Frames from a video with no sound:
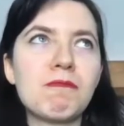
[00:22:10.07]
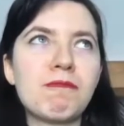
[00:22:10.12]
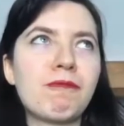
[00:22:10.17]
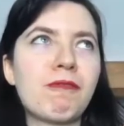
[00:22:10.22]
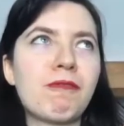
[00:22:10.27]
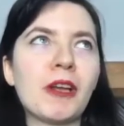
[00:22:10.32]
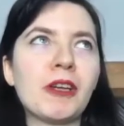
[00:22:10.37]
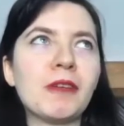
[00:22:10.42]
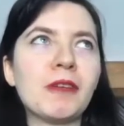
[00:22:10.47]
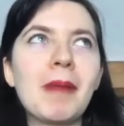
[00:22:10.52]

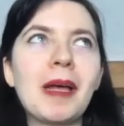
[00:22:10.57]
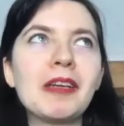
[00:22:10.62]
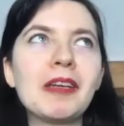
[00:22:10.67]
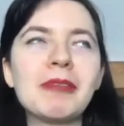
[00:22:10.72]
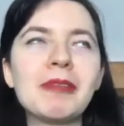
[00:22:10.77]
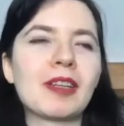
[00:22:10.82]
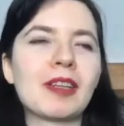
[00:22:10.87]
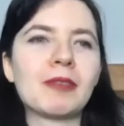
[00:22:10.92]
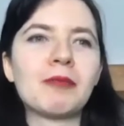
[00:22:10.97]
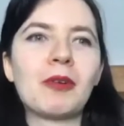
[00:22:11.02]
fundamentally
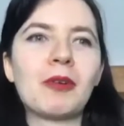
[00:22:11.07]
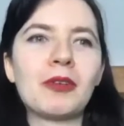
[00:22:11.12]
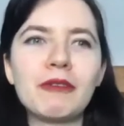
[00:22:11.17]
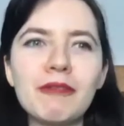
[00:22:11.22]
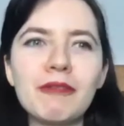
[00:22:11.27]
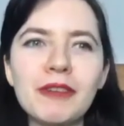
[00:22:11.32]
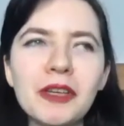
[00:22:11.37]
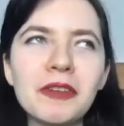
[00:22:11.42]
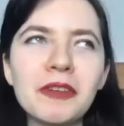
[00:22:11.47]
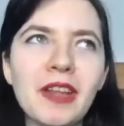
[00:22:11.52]
doesn't want to
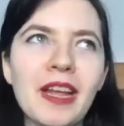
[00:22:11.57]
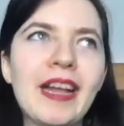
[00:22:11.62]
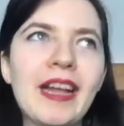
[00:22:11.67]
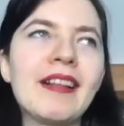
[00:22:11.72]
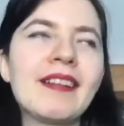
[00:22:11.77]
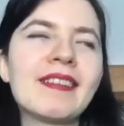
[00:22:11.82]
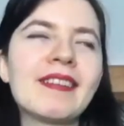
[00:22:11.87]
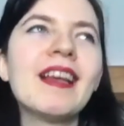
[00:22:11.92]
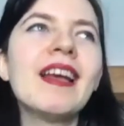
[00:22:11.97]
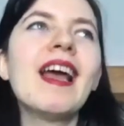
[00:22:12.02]
feel
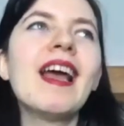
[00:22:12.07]
things